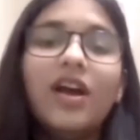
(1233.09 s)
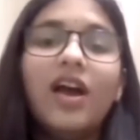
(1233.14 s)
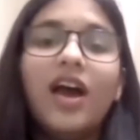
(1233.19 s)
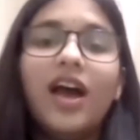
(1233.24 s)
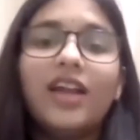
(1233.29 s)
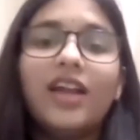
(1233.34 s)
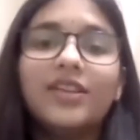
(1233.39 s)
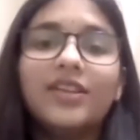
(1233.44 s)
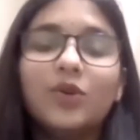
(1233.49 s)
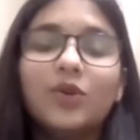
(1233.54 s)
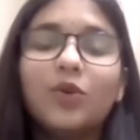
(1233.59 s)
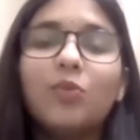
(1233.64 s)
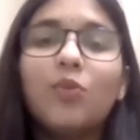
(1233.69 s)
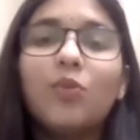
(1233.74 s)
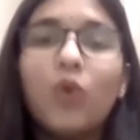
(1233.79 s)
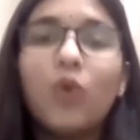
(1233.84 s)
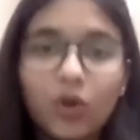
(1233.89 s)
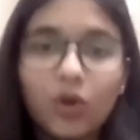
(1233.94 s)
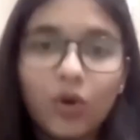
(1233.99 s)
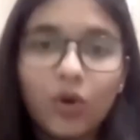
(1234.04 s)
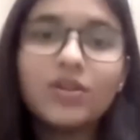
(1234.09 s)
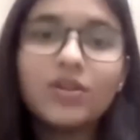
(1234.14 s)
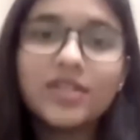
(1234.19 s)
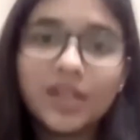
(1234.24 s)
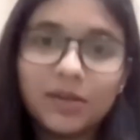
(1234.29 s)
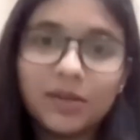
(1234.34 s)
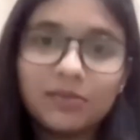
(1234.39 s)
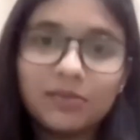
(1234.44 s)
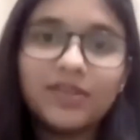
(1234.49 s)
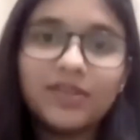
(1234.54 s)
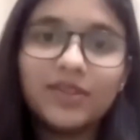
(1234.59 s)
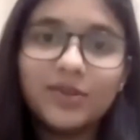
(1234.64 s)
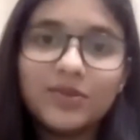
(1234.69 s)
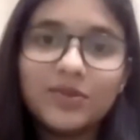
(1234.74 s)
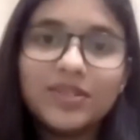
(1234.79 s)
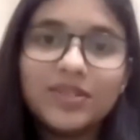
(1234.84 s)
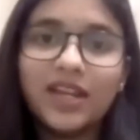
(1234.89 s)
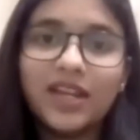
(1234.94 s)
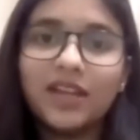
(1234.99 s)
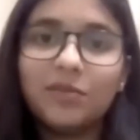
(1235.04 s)
and more wholesome to
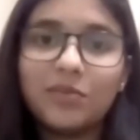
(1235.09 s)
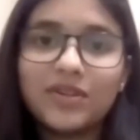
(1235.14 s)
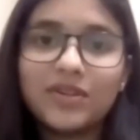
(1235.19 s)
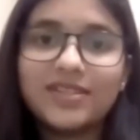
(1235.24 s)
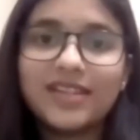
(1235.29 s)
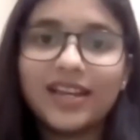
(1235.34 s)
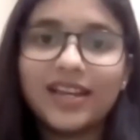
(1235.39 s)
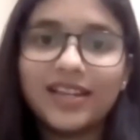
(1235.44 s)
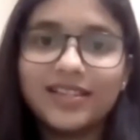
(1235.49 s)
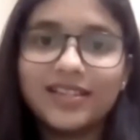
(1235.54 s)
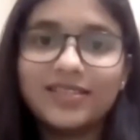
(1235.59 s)
say and precise,